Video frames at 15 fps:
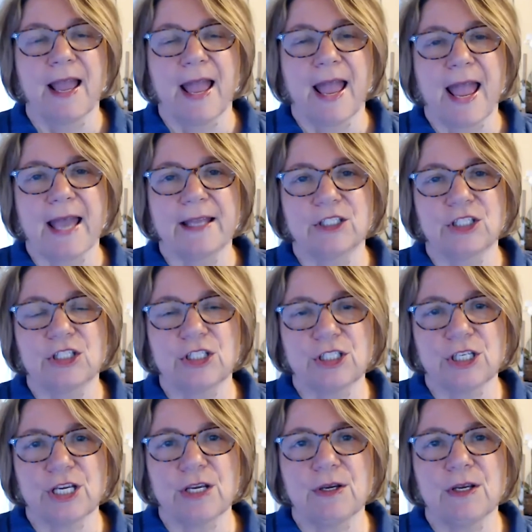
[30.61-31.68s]
and
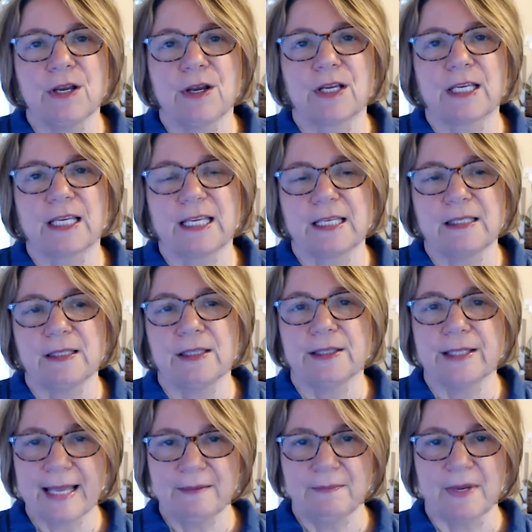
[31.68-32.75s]
she
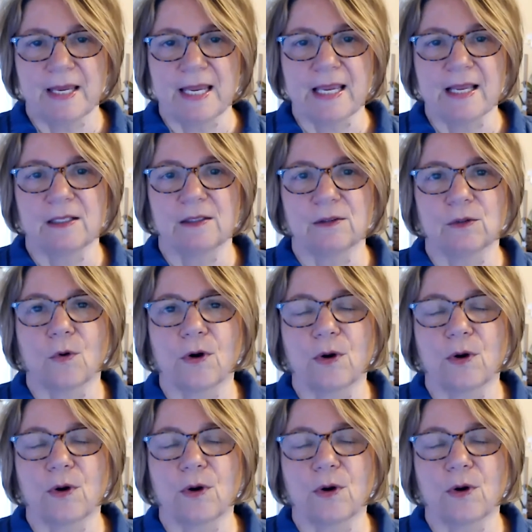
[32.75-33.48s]
lent me Laura